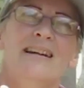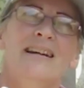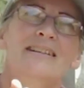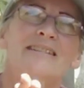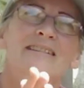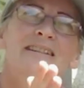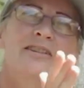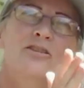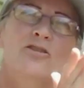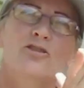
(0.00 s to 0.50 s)

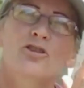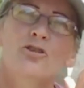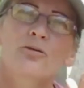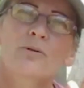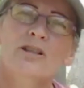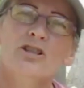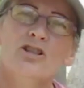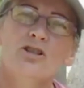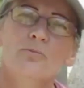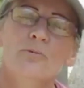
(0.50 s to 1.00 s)
didn't do
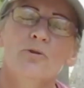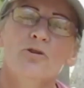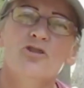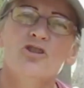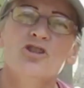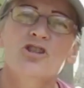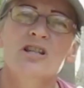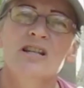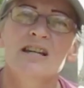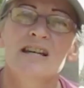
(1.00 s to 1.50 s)
it so
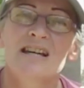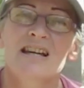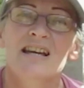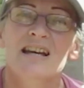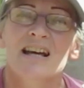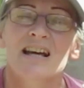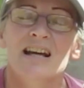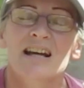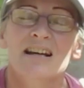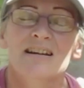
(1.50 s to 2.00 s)
much,
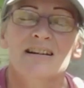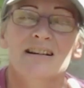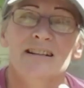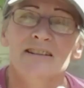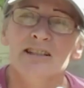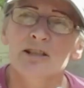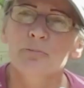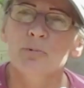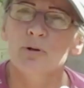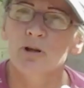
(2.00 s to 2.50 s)
I
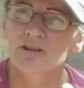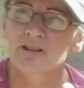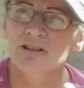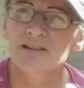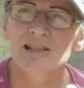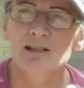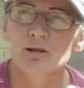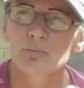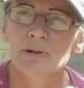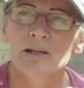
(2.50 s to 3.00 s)
did put on a
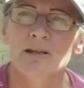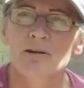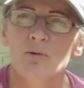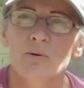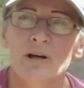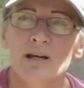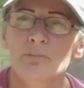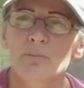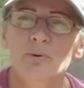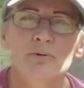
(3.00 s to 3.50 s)
little bit of
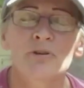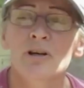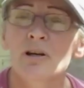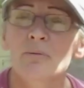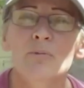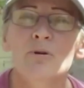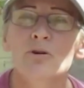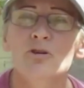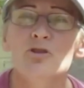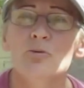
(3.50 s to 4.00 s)
weight, but
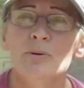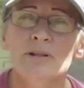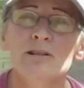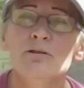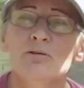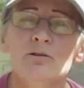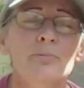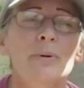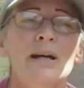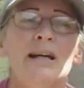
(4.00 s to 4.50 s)
not much. When I
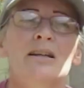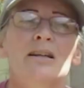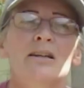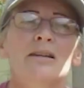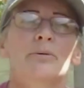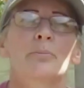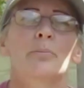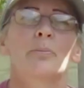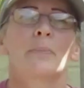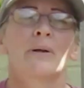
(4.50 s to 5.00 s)
look back at
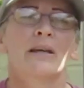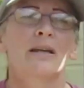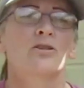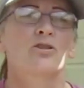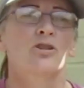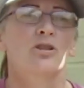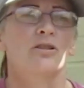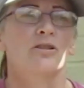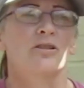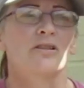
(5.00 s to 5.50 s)
the
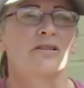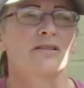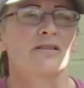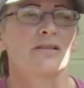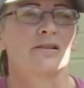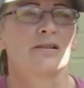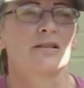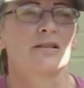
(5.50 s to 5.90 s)
pictures,